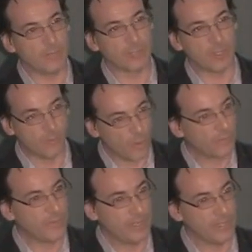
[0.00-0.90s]
we're seeing a
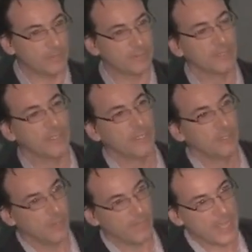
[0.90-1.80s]
lot of
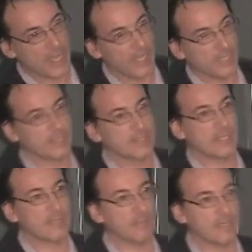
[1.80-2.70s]
kind of warfare
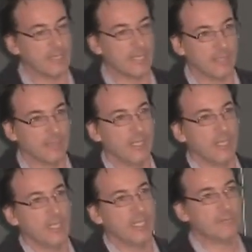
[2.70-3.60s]
of
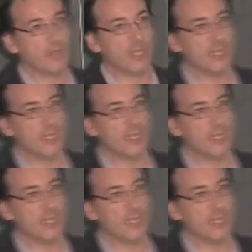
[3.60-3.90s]
AIs taking